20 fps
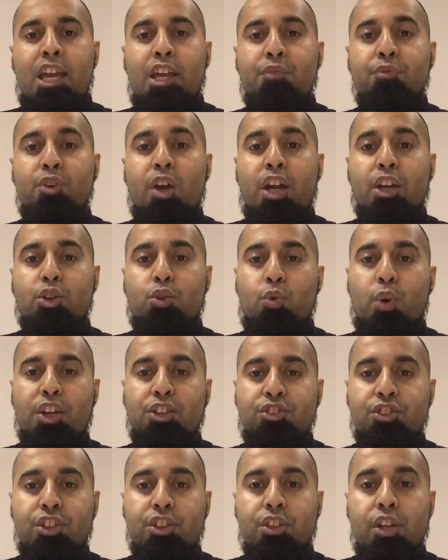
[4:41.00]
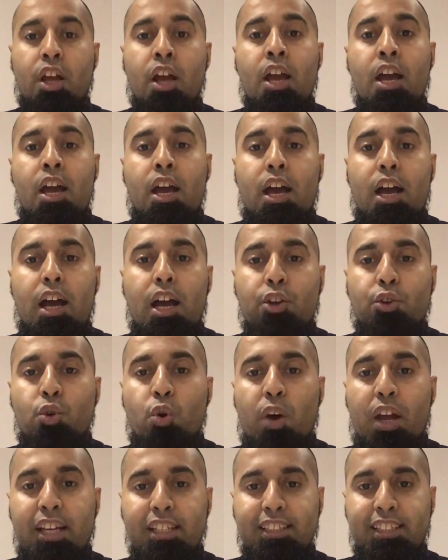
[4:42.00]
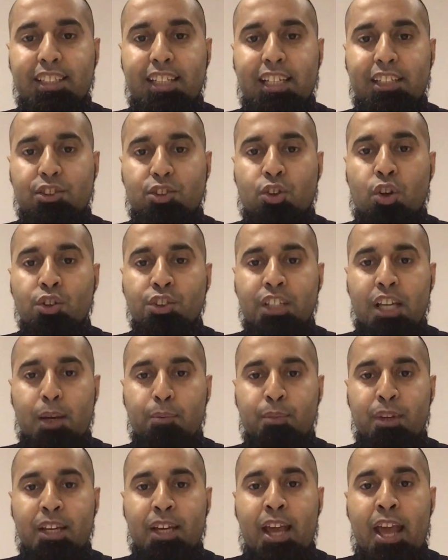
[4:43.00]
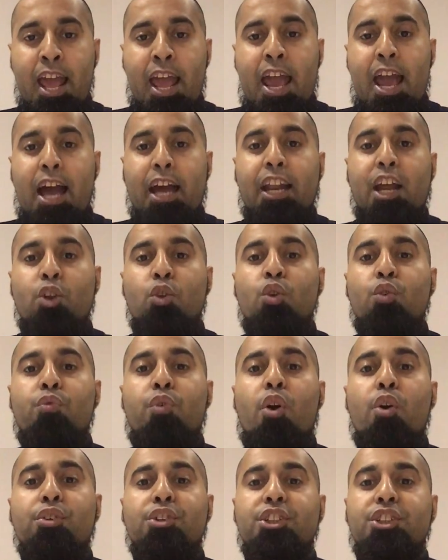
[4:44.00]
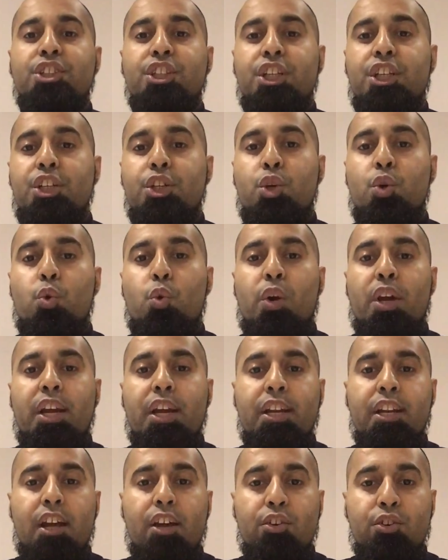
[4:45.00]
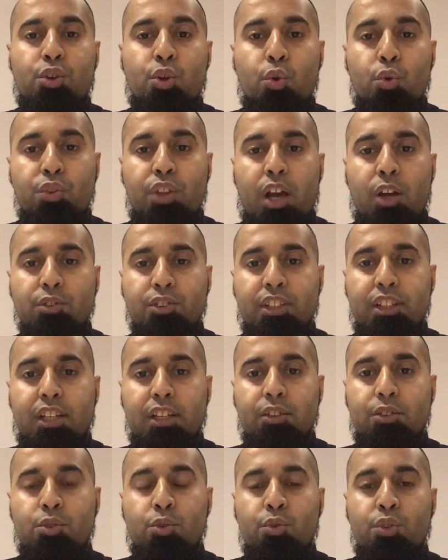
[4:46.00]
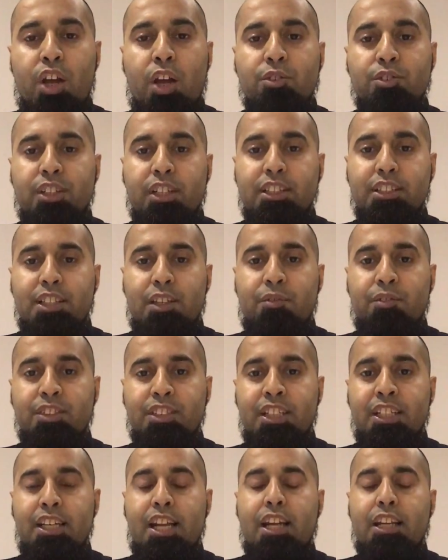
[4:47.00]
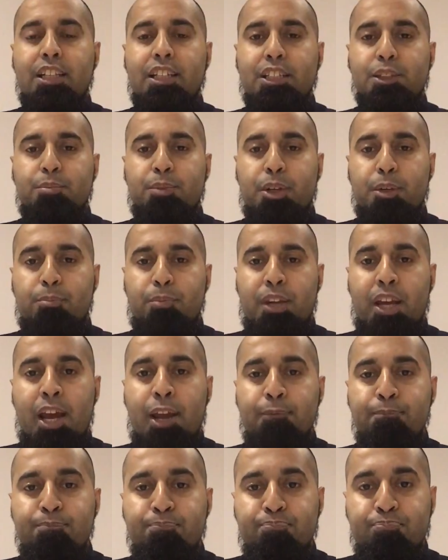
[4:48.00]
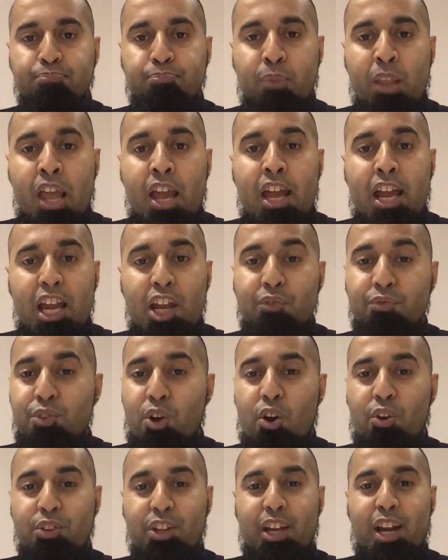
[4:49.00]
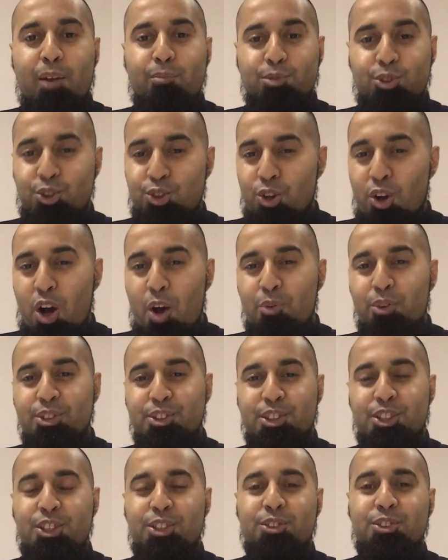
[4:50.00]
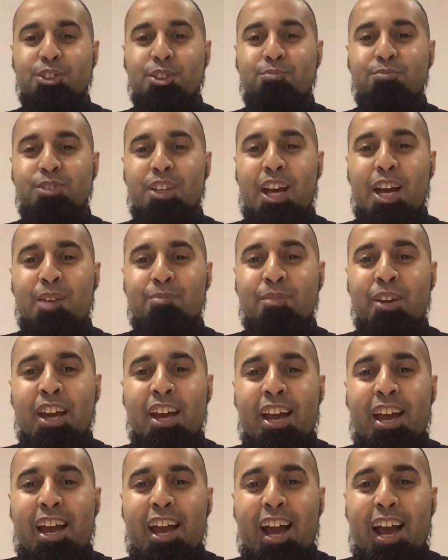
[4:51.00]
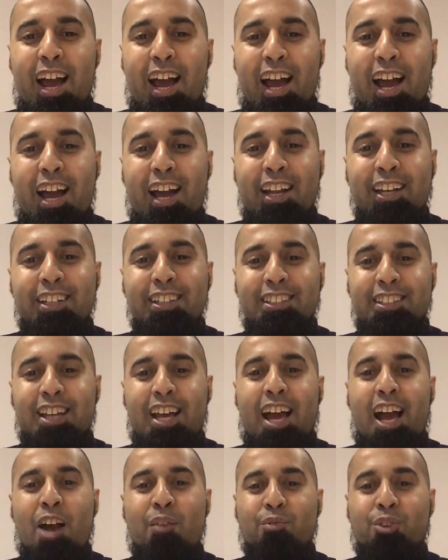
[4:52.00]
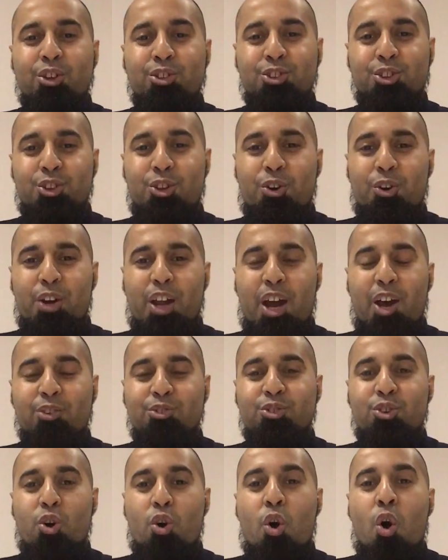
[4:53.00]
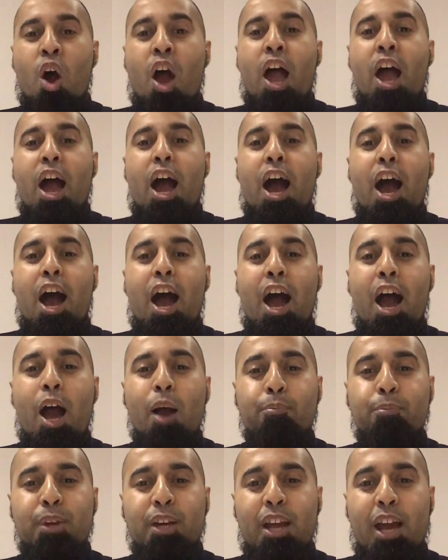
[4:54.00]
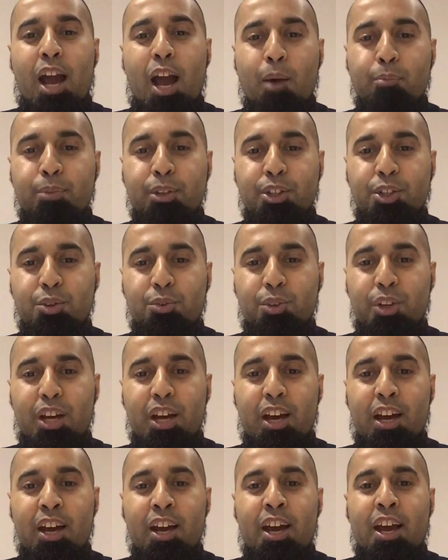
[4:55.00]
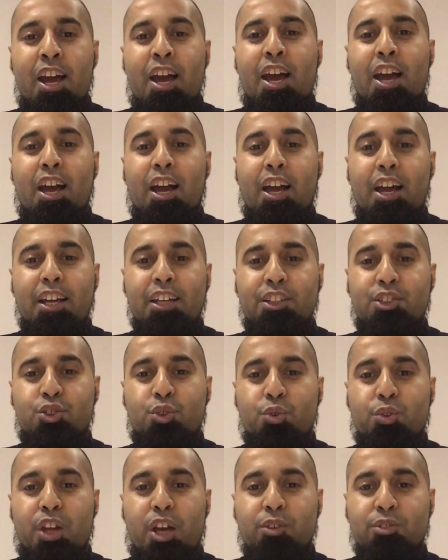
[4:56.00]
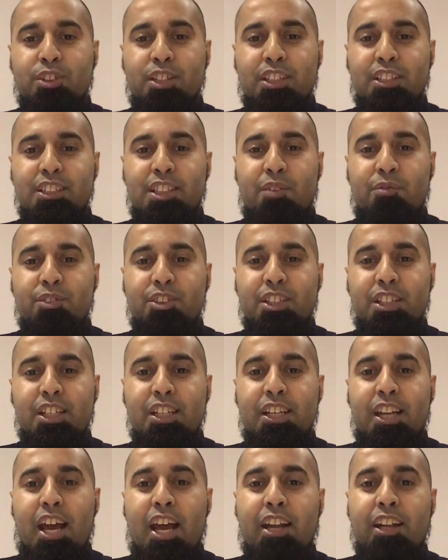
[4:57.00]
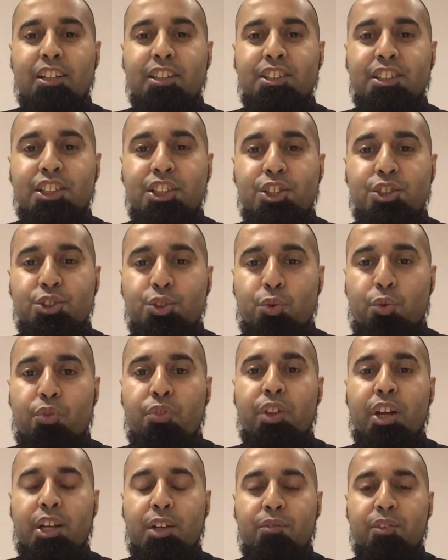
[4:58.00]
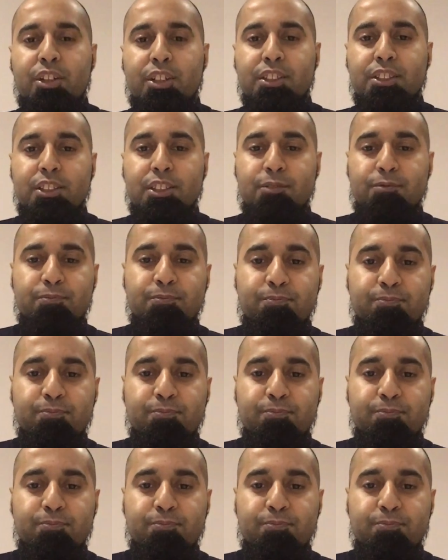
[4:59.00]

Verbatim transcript: If you've got any question, uh, don't hesitate to contact me and I look forward to seeing you in 2000, 2017 at Leeds PPN. If not, then I'm sure I will see you sometime and I've got to go now, so a happy, happy new year uh, in 2017 and I'll see you soon. Thank you for listening.